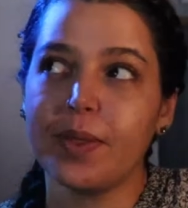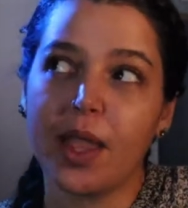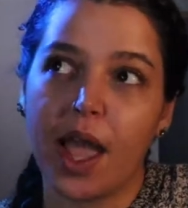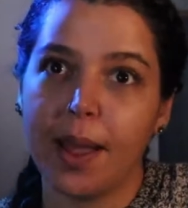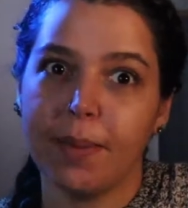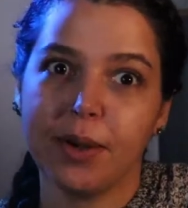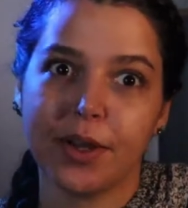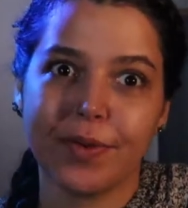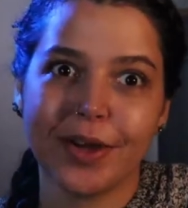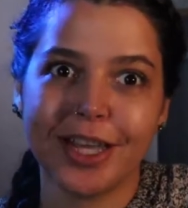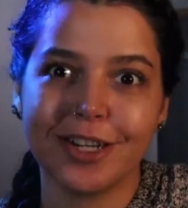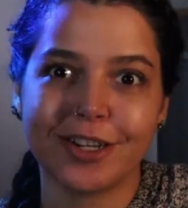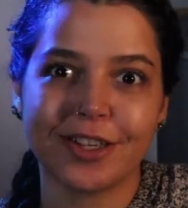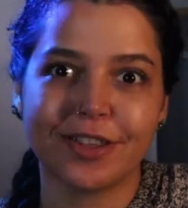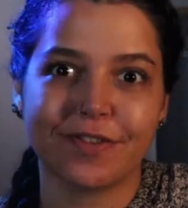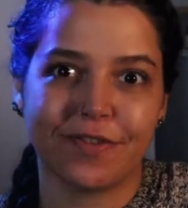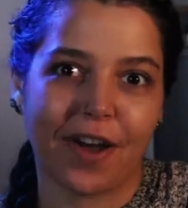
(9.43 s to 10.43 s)
I'm doing
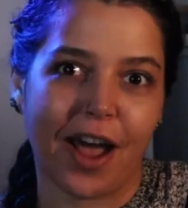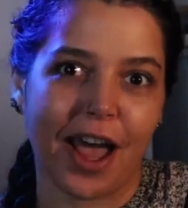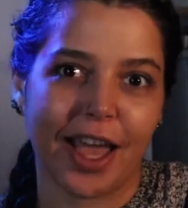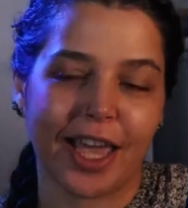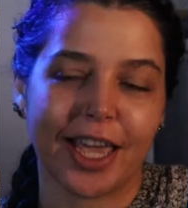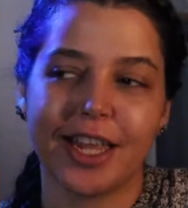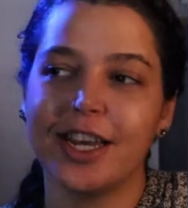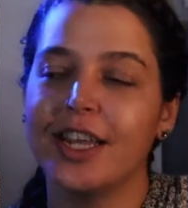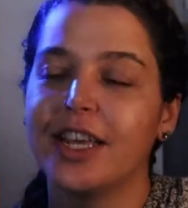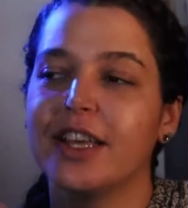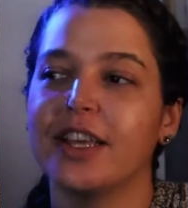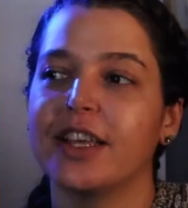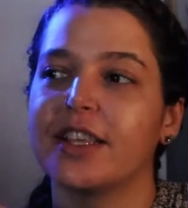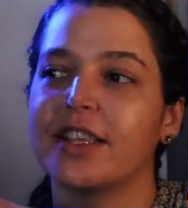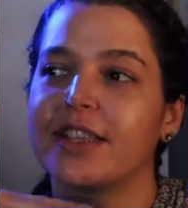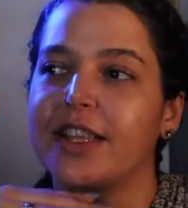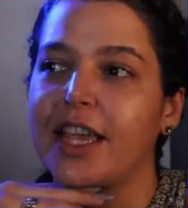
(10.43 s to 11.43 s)
just fine,
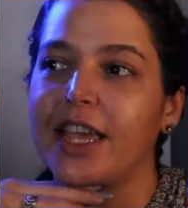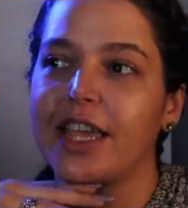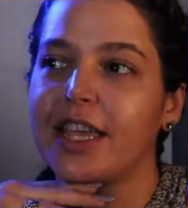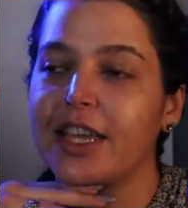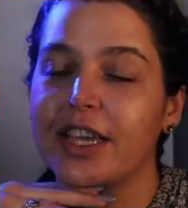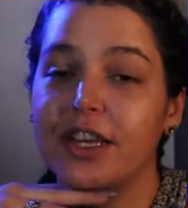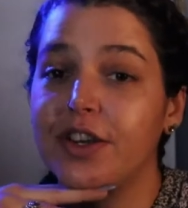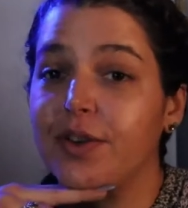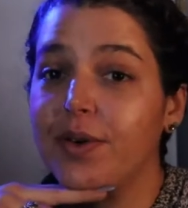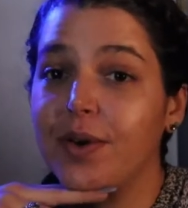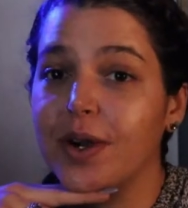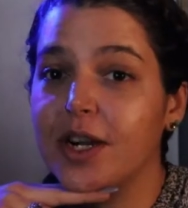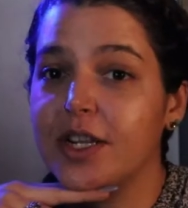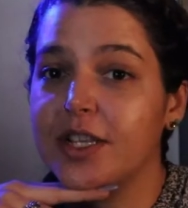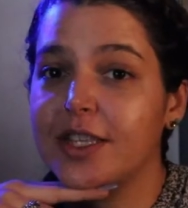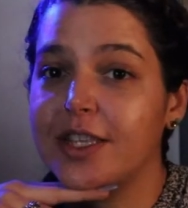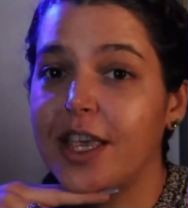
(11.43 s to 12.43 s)
staying
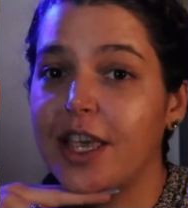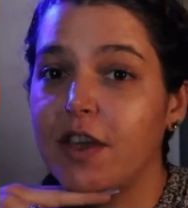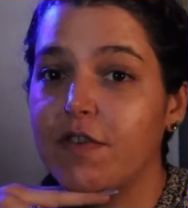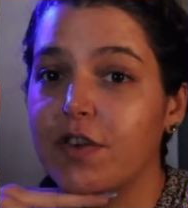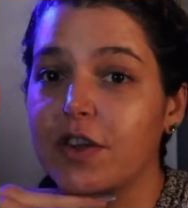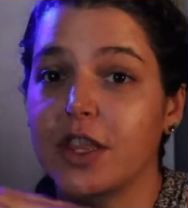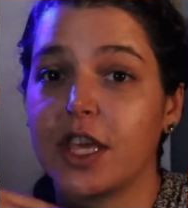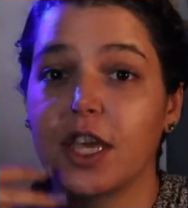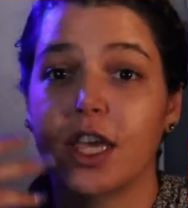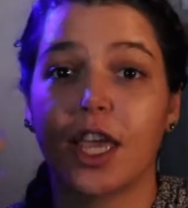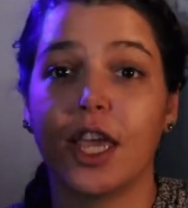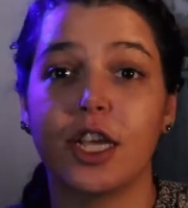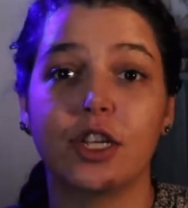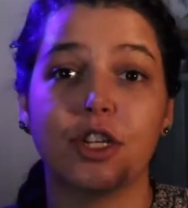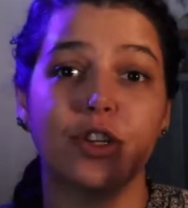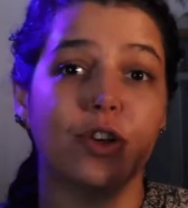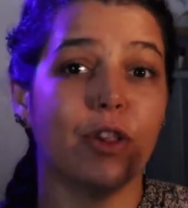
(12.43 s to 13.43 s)
indoors, save for the
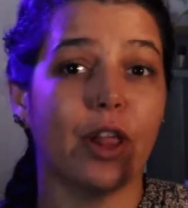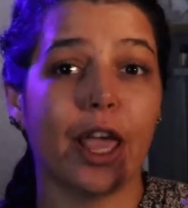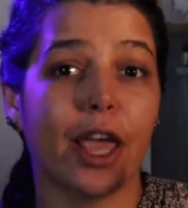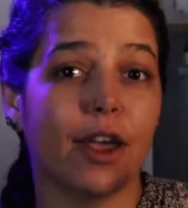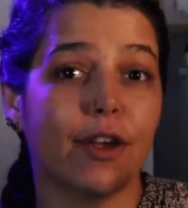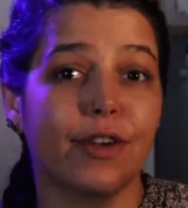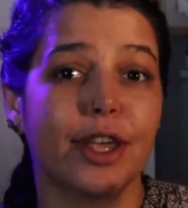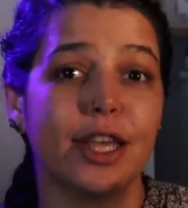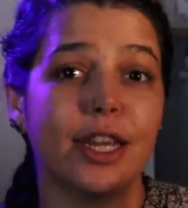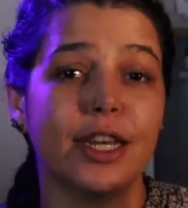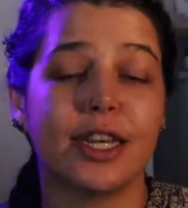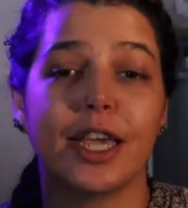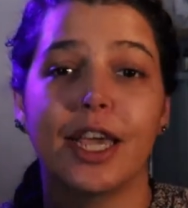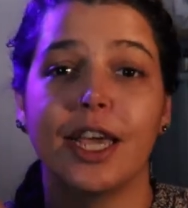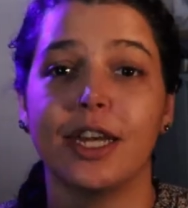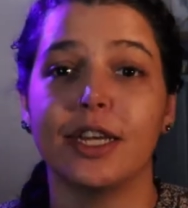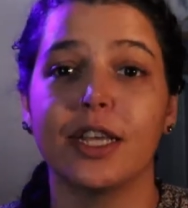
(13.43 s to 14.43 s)
occasional errand
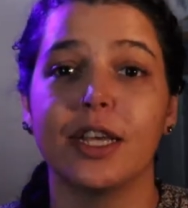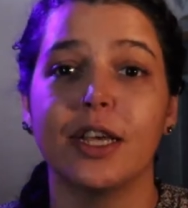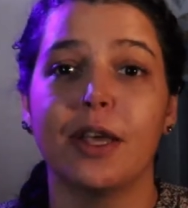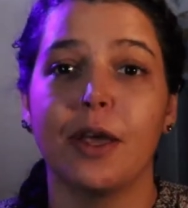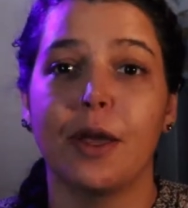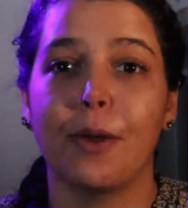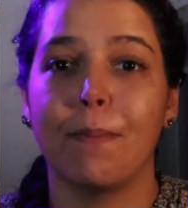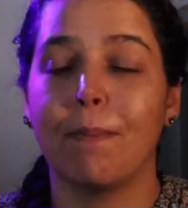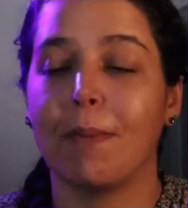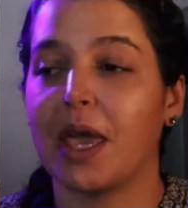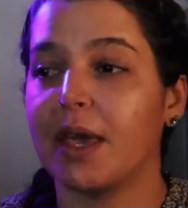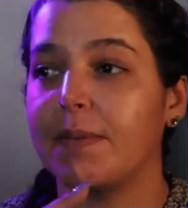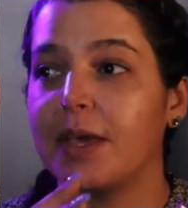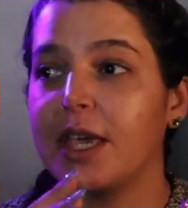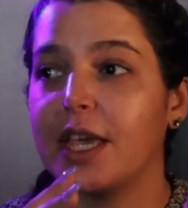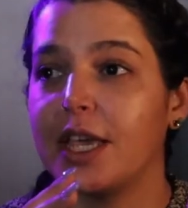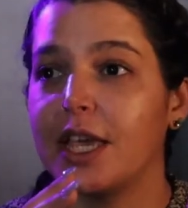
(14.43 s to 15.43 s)
and
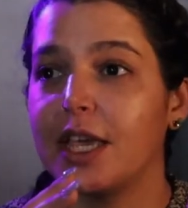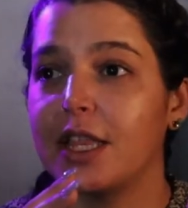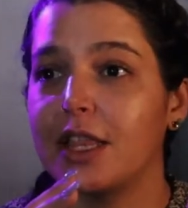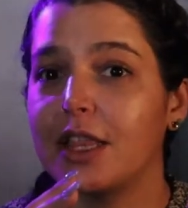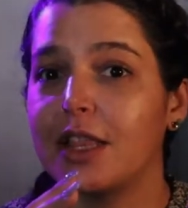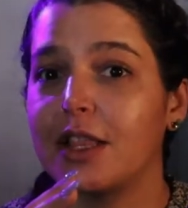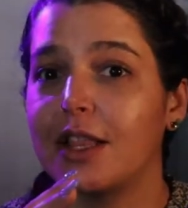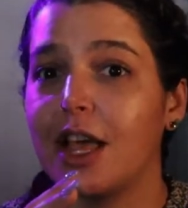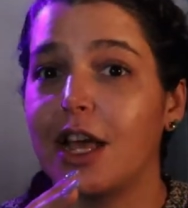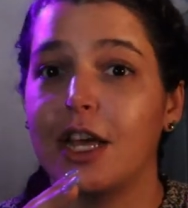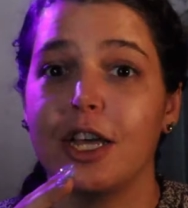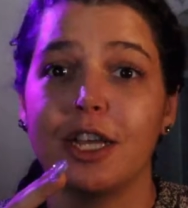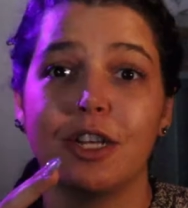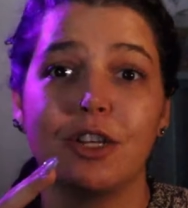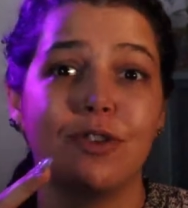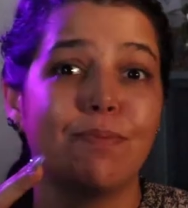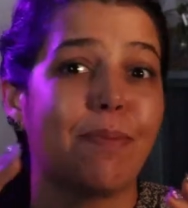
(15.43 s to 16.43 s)
maybe
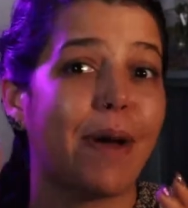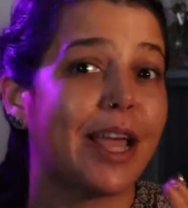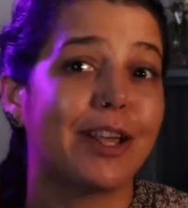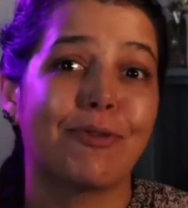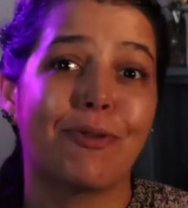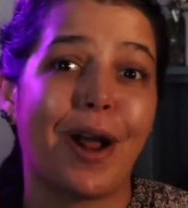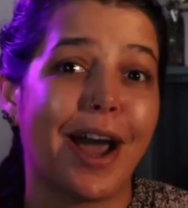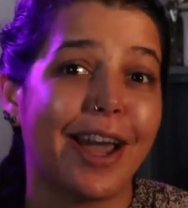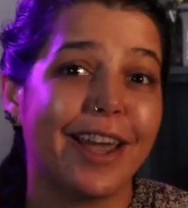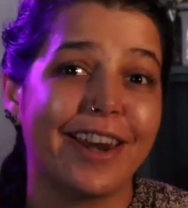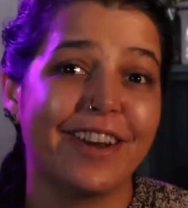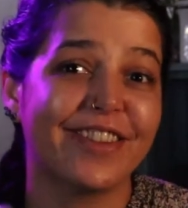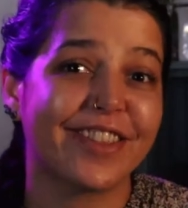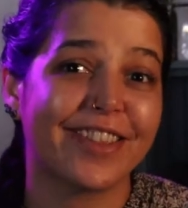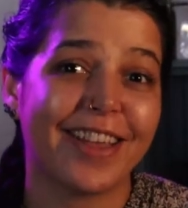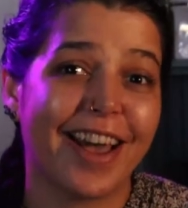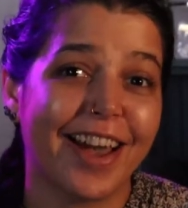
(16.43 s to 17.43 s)
a bike ride
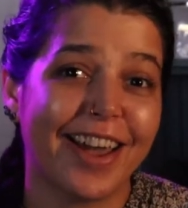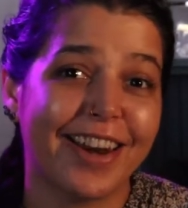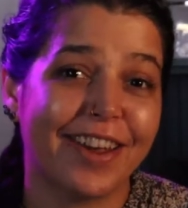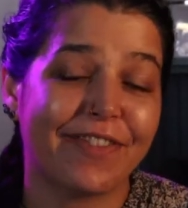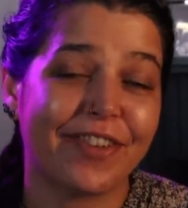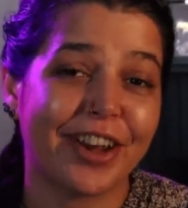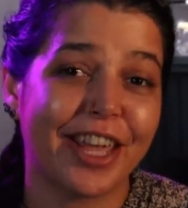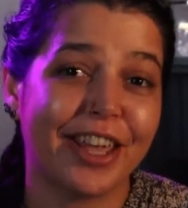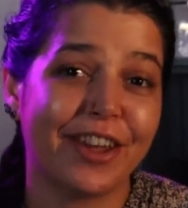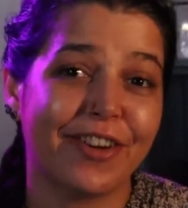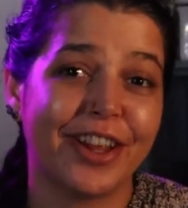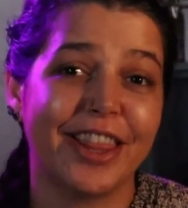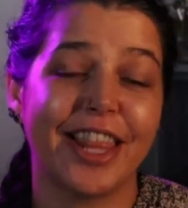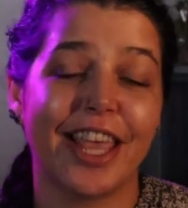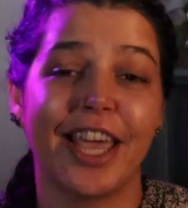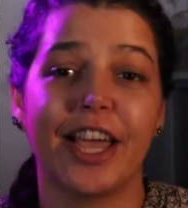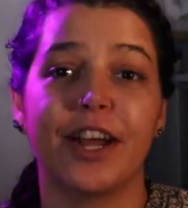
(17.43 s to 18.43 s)
outside every here
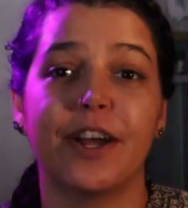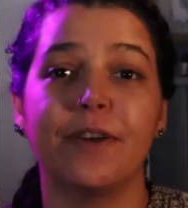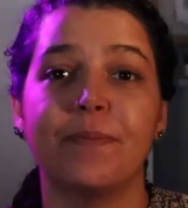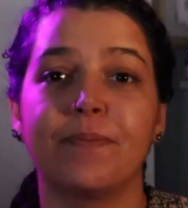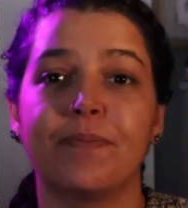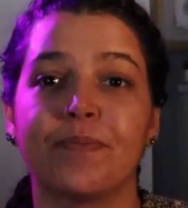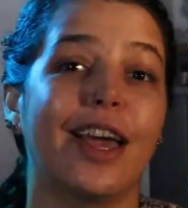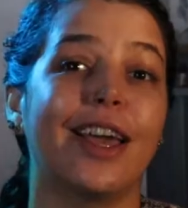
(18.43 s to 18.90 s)
and there.